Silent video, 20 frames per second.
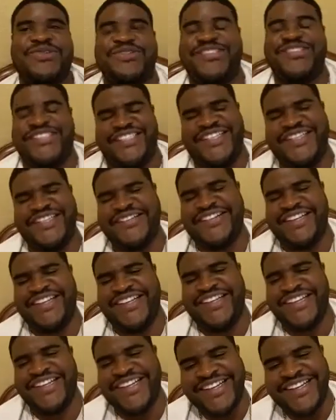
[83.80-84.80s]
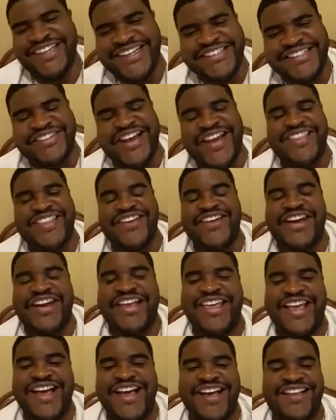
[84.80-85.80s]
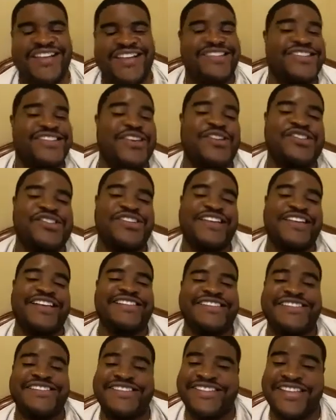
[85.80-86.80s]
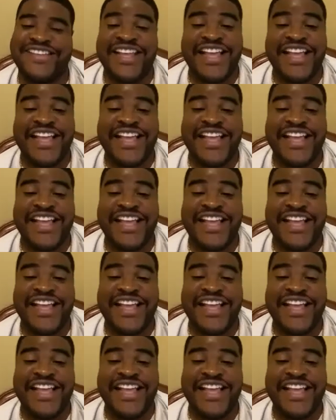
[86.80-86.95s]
Jerry, he drafted on the yacht. That's social distancing.